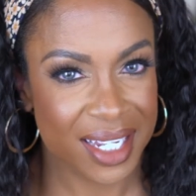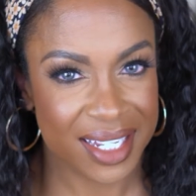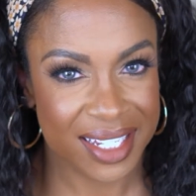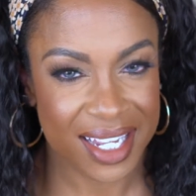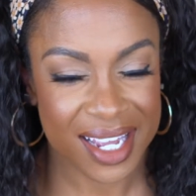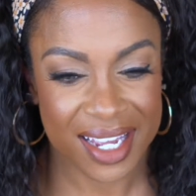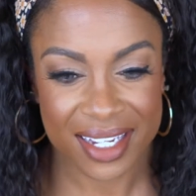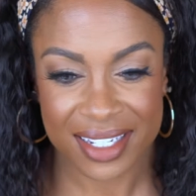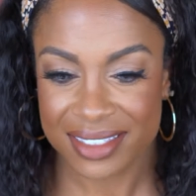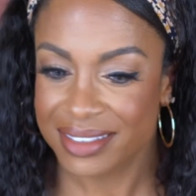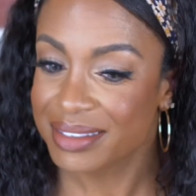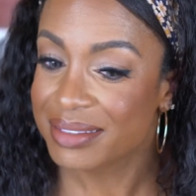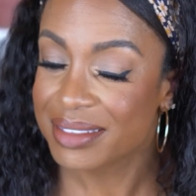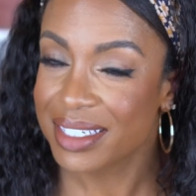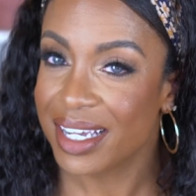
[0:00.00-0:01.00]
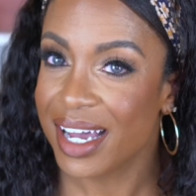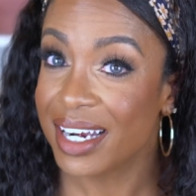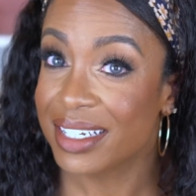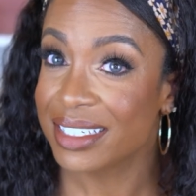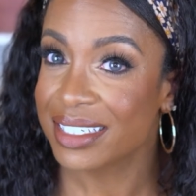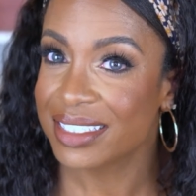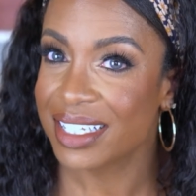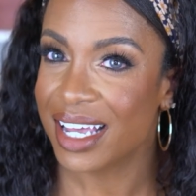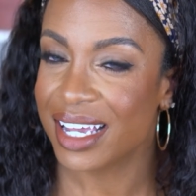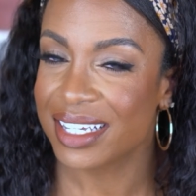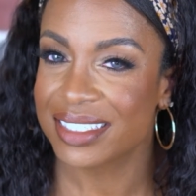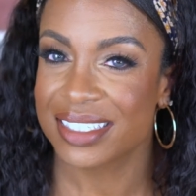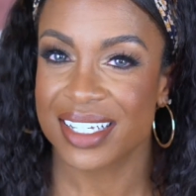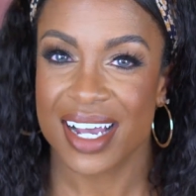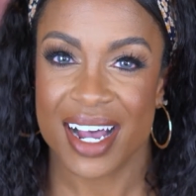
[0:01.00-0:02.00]
yeah, kind of looks like
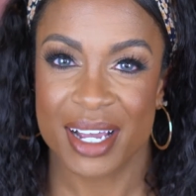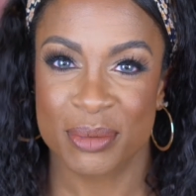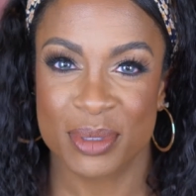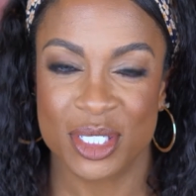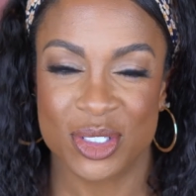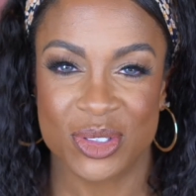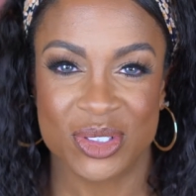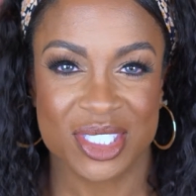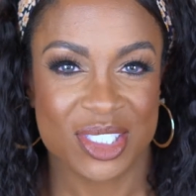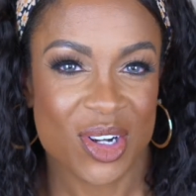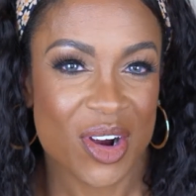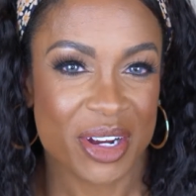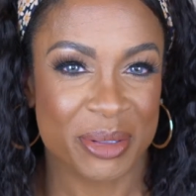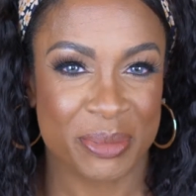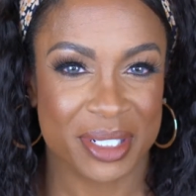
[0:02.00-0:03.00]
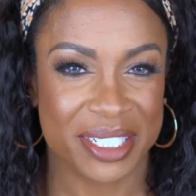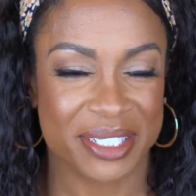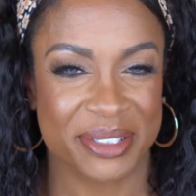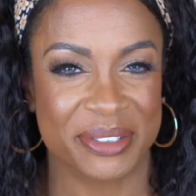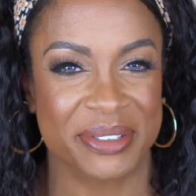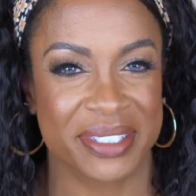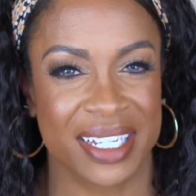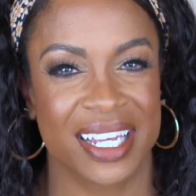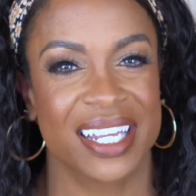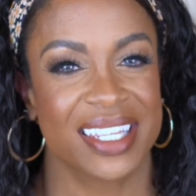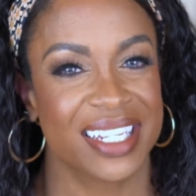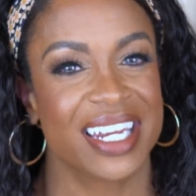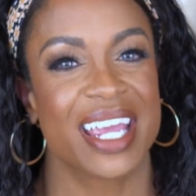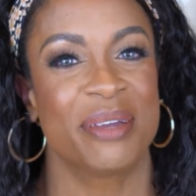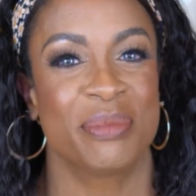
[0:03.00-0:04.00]
sky blue, starry blue.
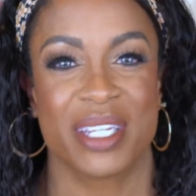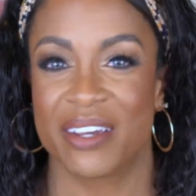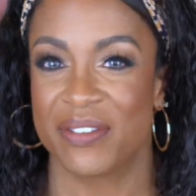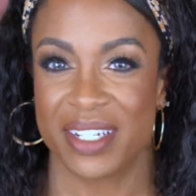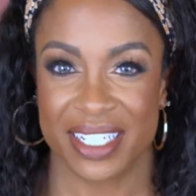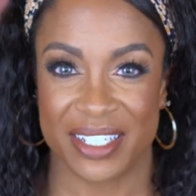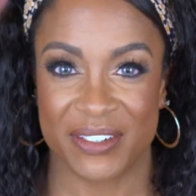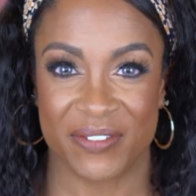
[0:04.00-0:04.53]
The name definitely